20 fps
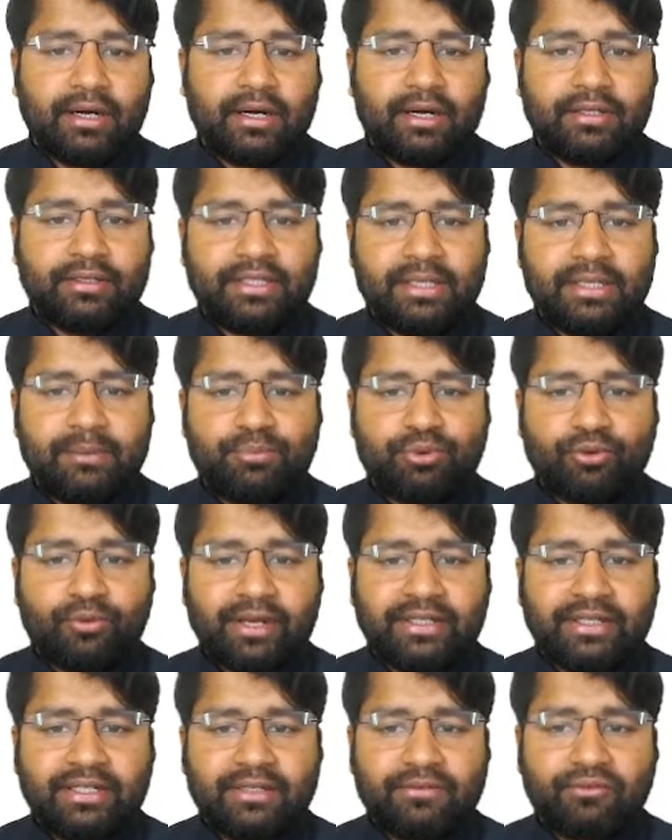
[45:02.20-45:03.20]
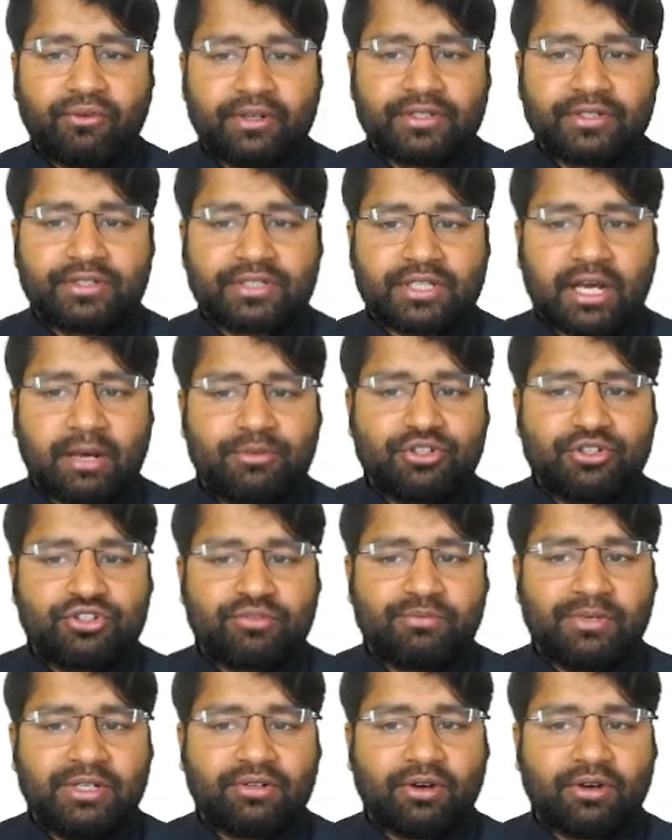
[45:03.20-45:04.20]
they provided for
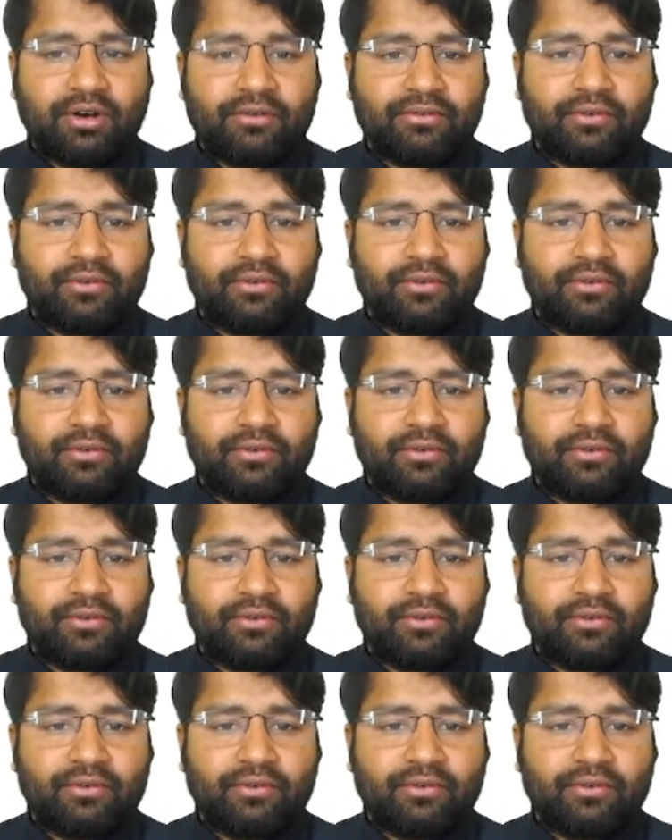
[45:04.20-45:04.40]
establishment of